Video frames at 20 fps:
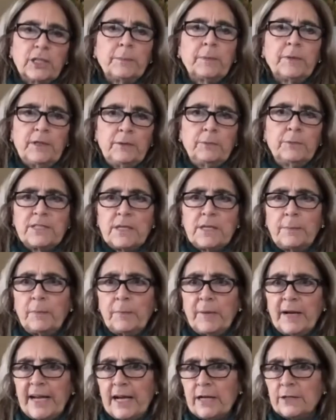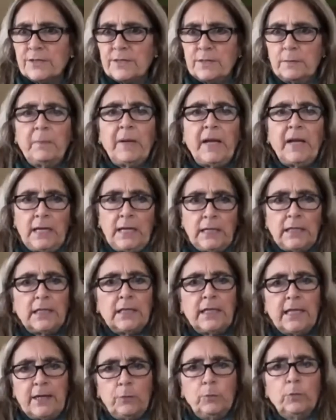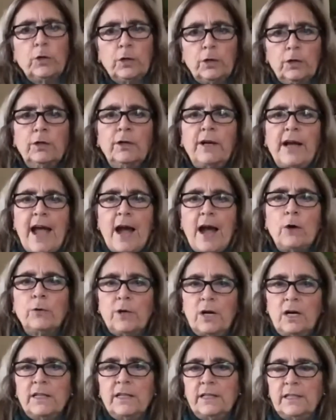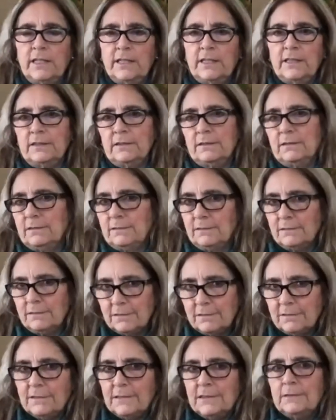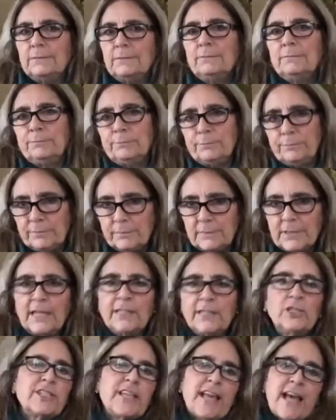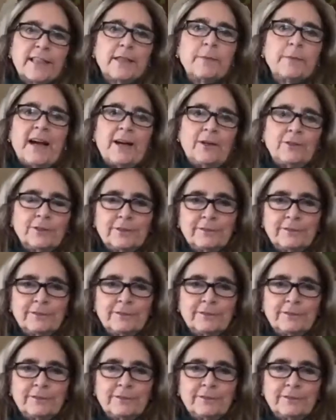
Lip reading: it was up in my house in Maine, and they were out on the, I just had them out.